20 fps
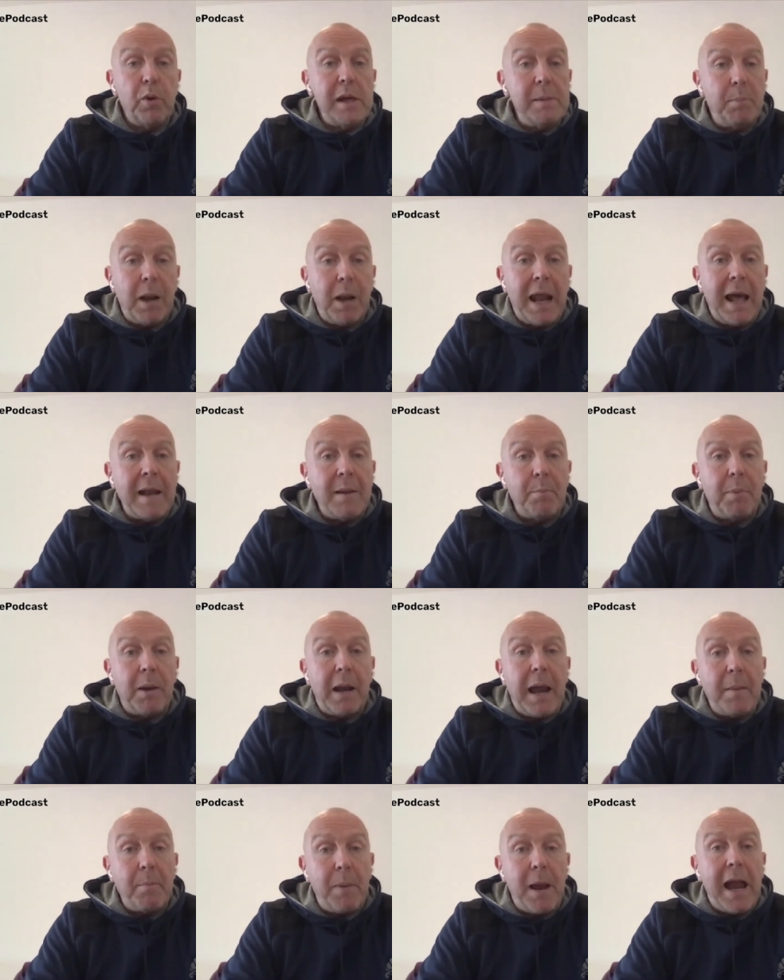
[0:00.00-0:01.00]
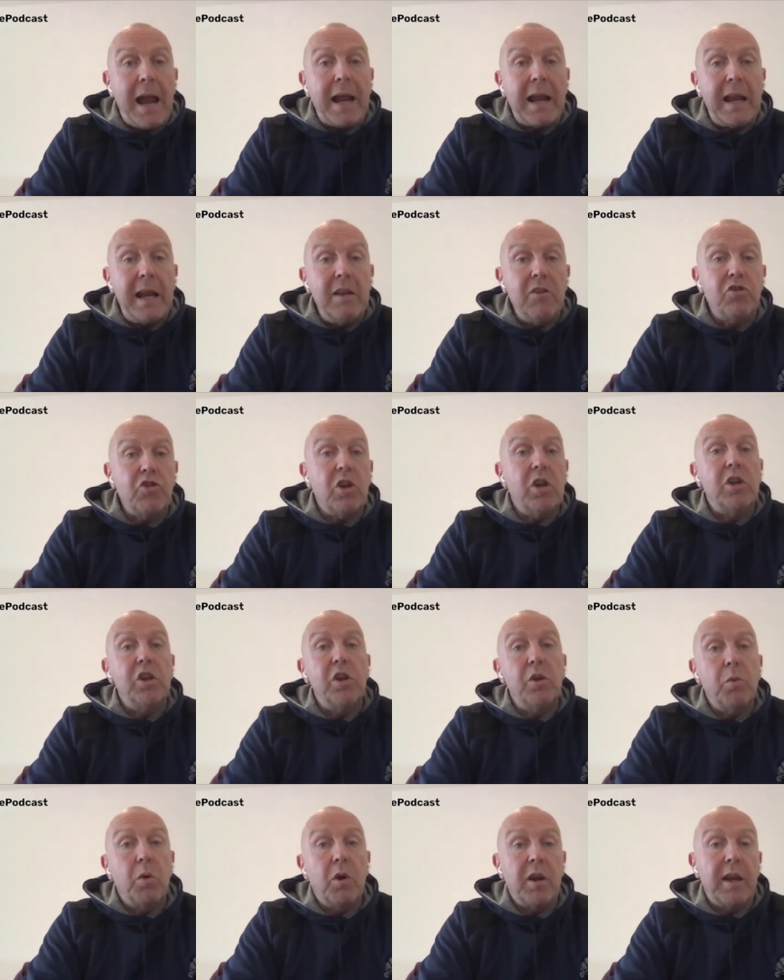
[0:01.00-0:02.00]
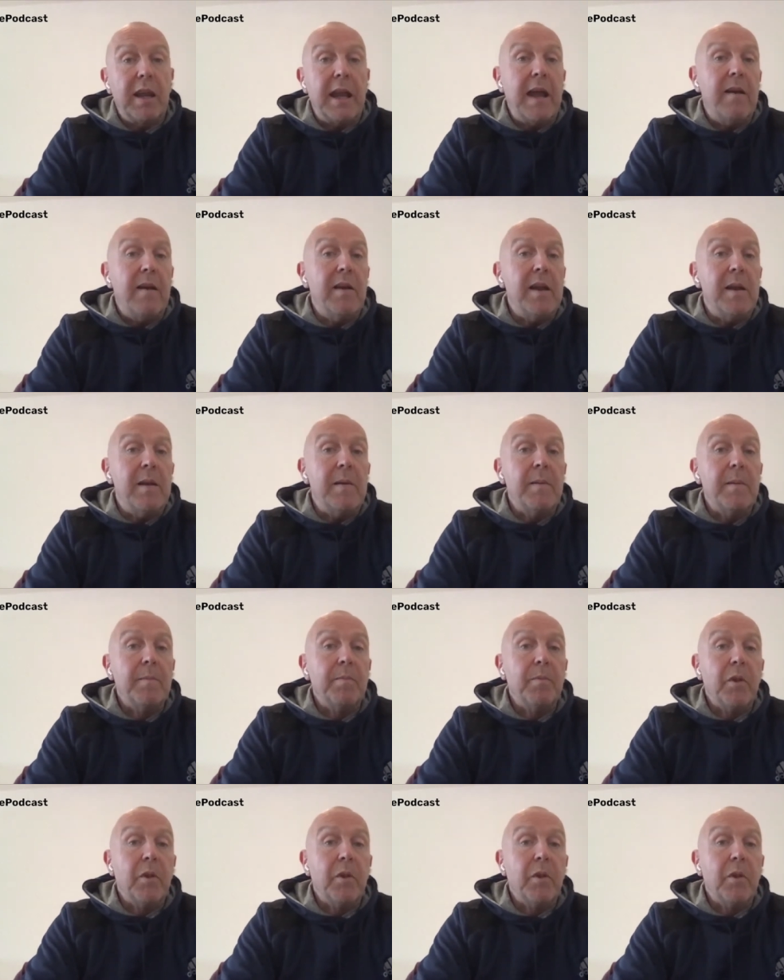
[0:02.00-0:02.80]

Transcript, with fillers: pre-planned p- package and you want to get in